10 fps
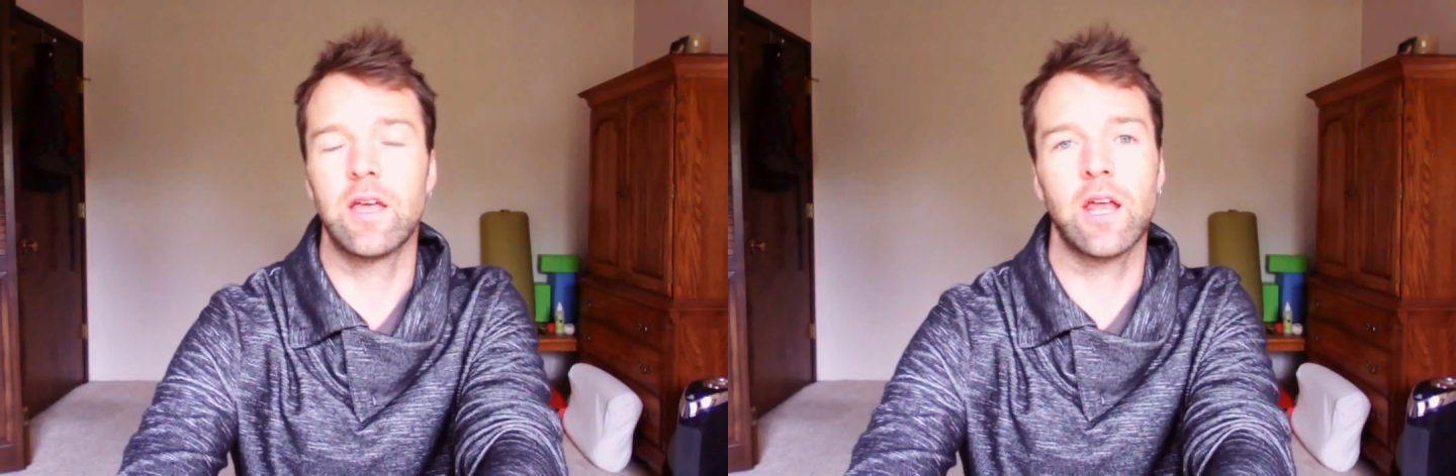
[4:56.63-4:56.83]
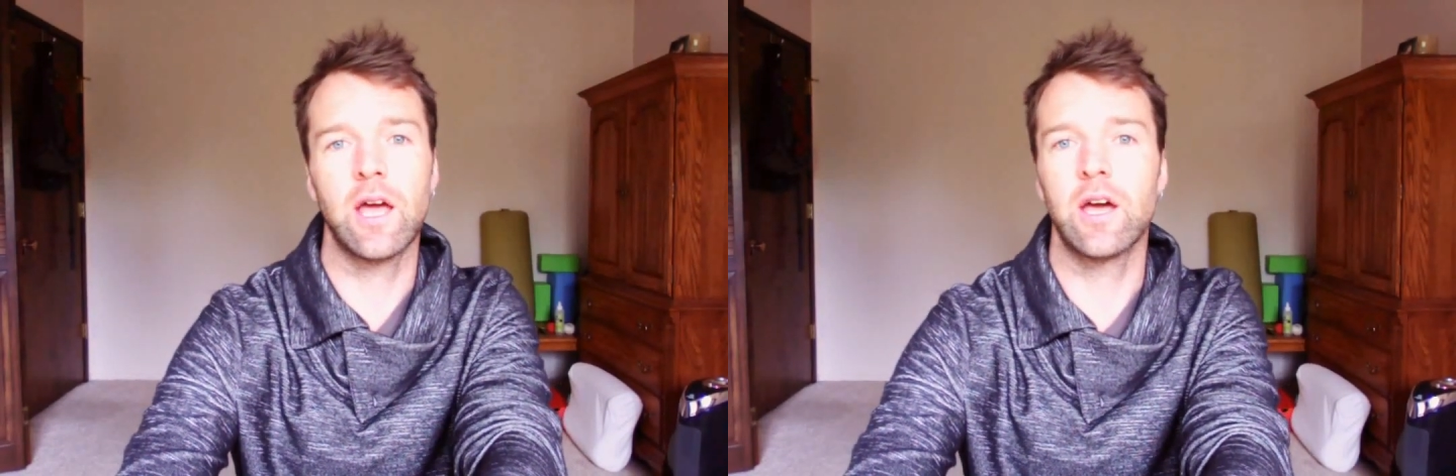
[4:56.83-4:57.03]

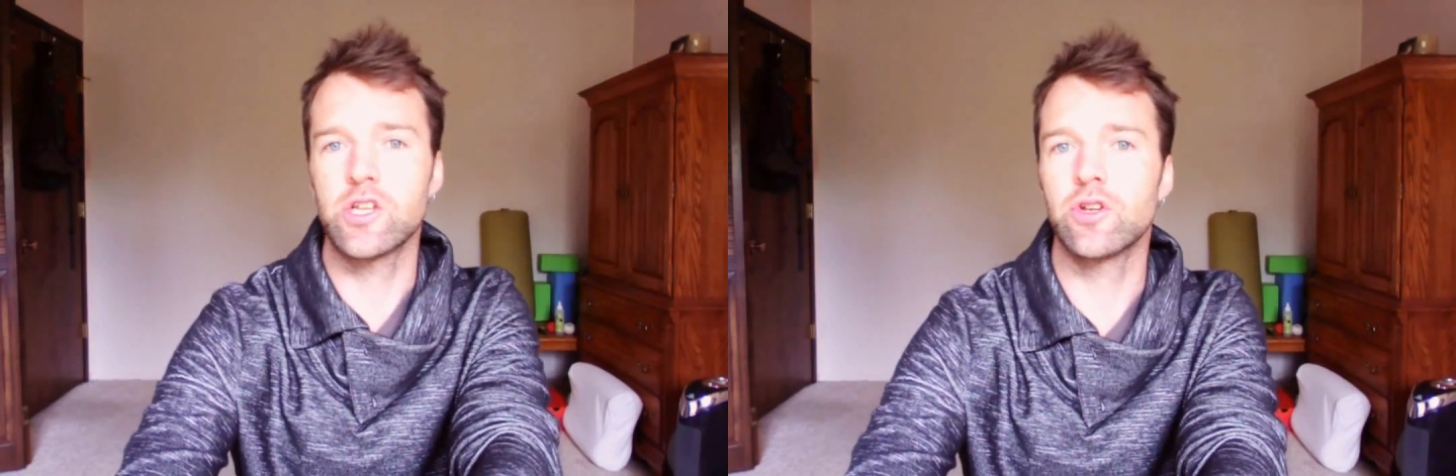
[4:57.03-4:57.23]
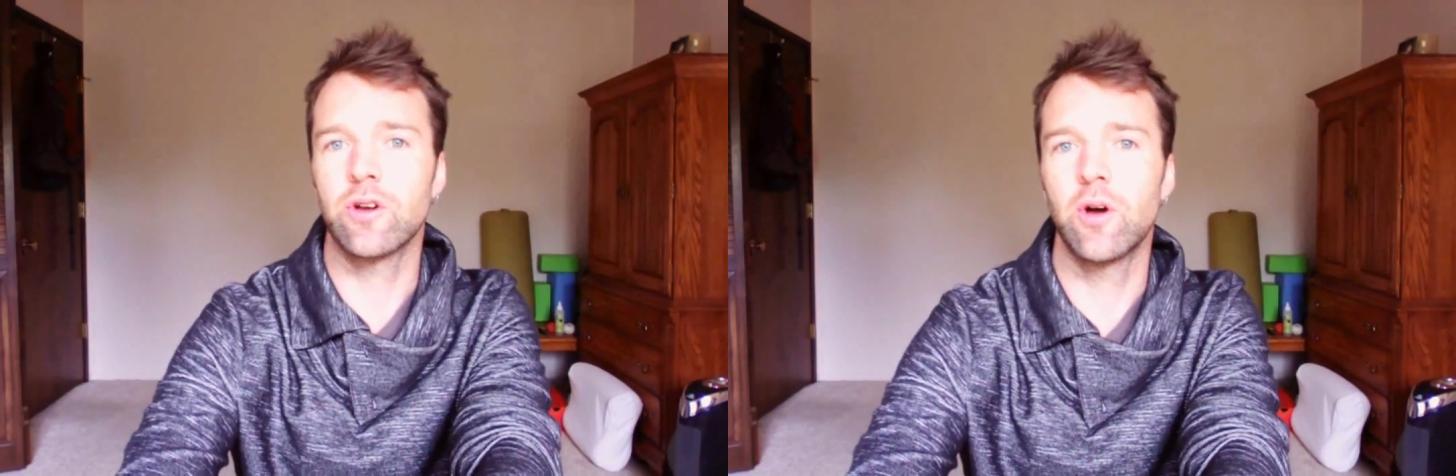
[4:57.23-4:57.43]
And I
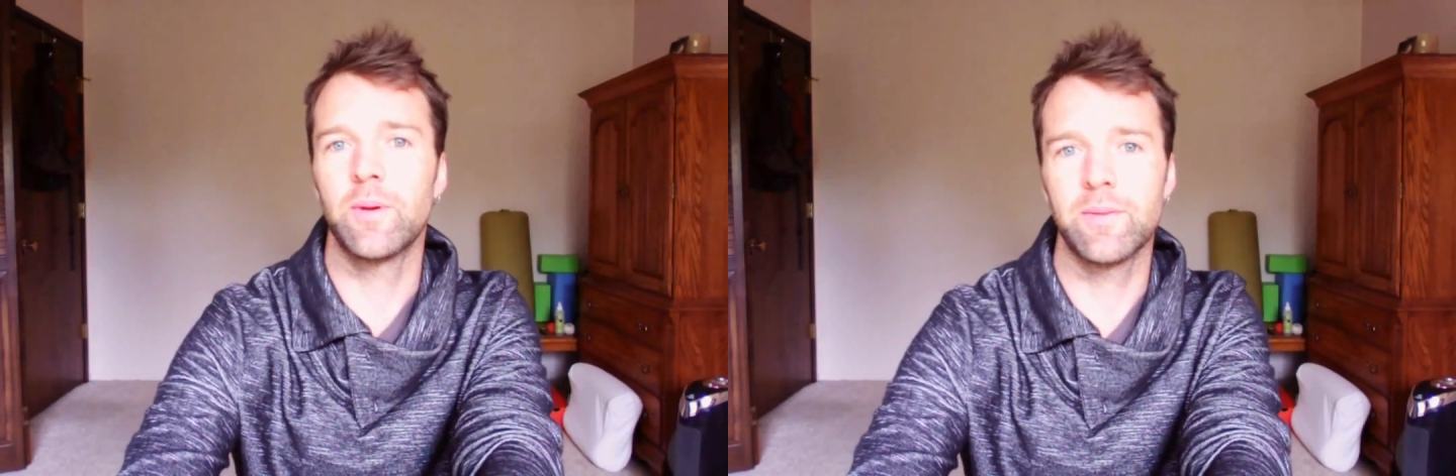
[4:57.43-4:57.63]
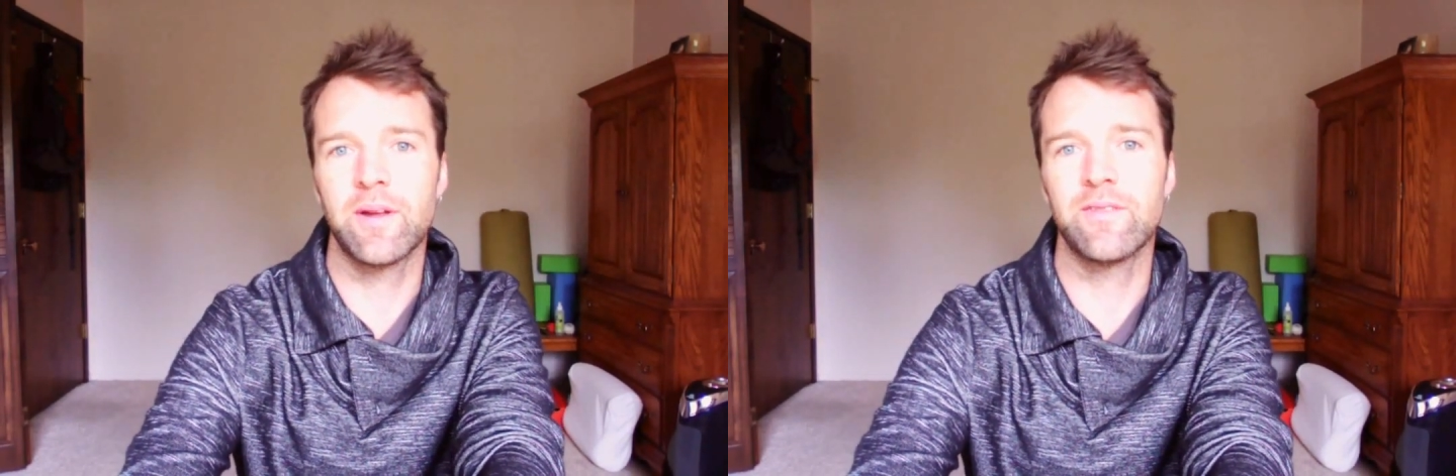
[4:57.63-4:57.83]
sure hope
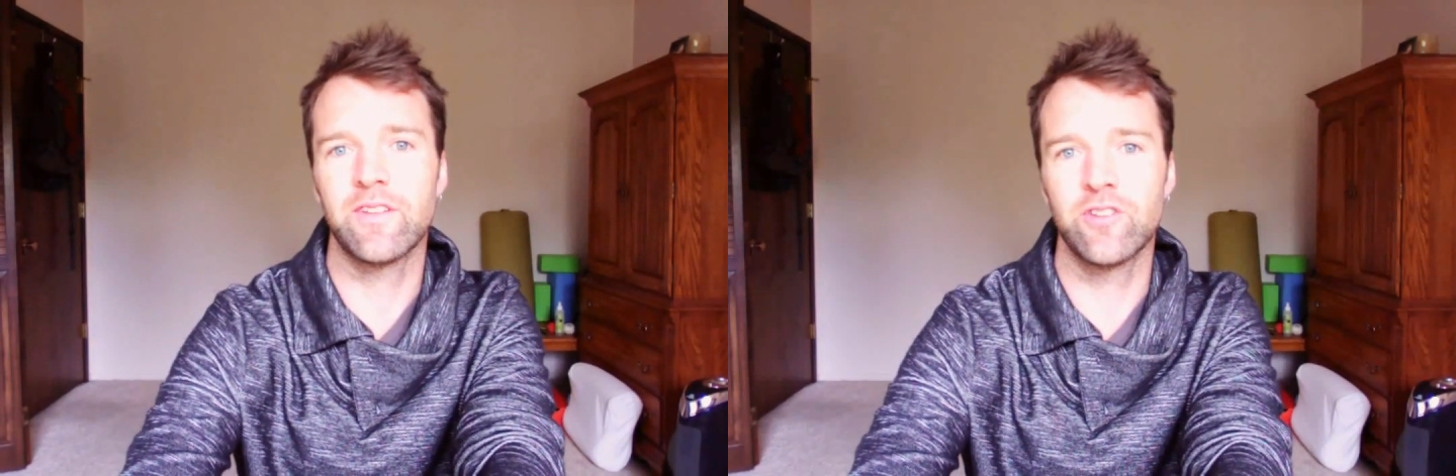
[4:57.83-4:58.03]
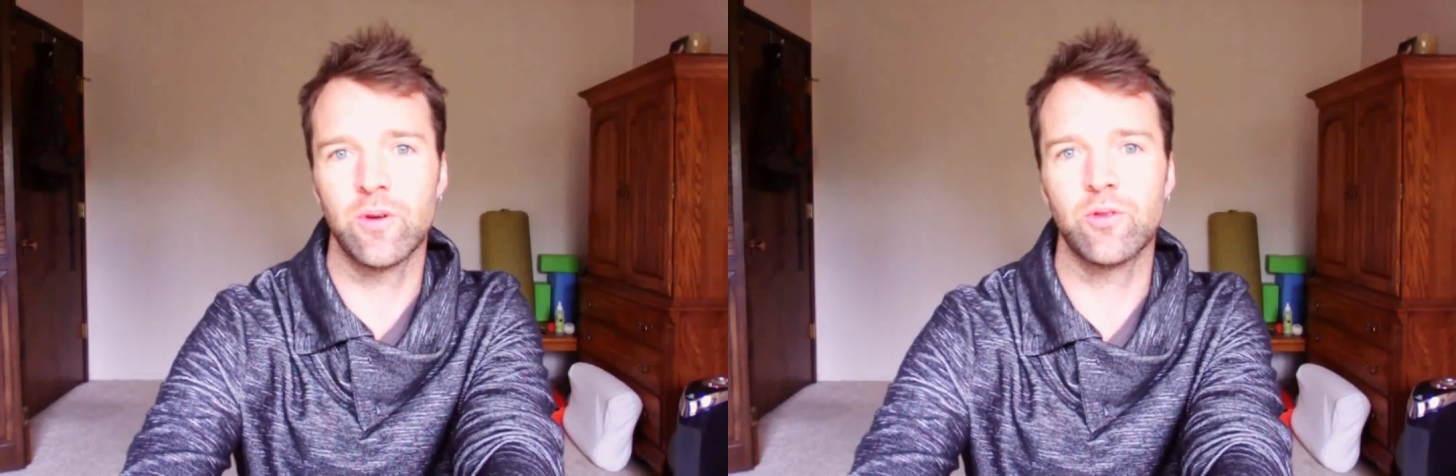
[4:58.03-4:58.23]
it
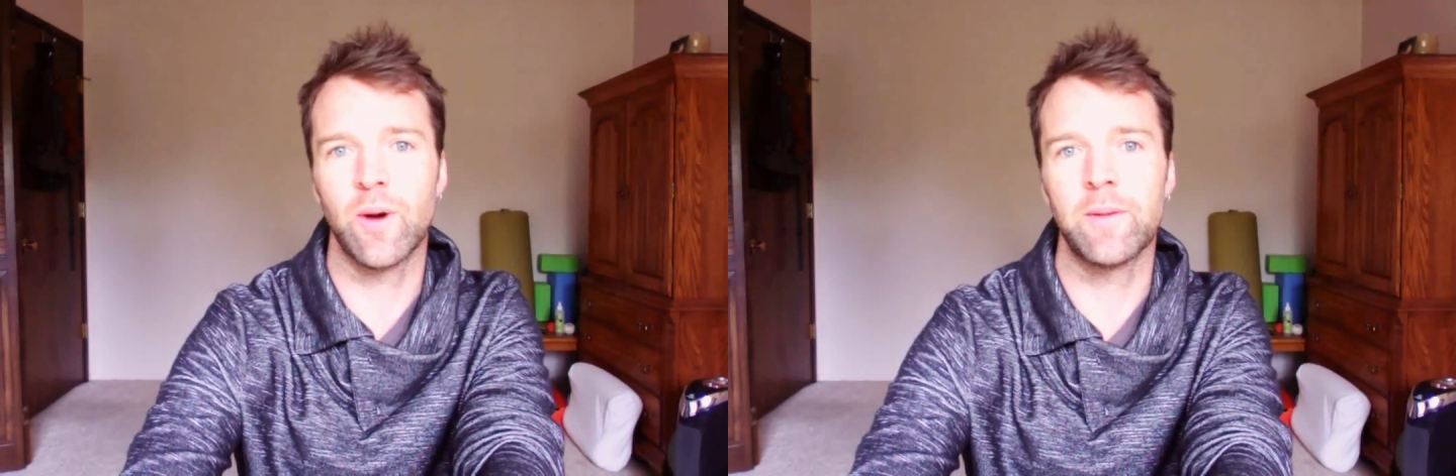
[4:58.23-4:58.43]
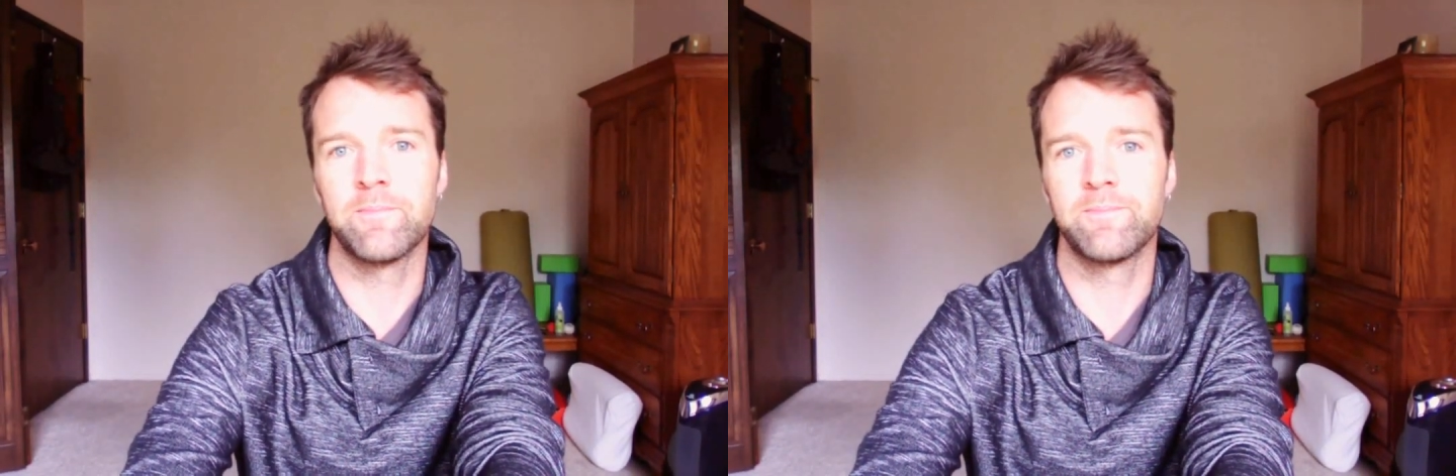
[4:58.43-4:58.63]
benefits you as well.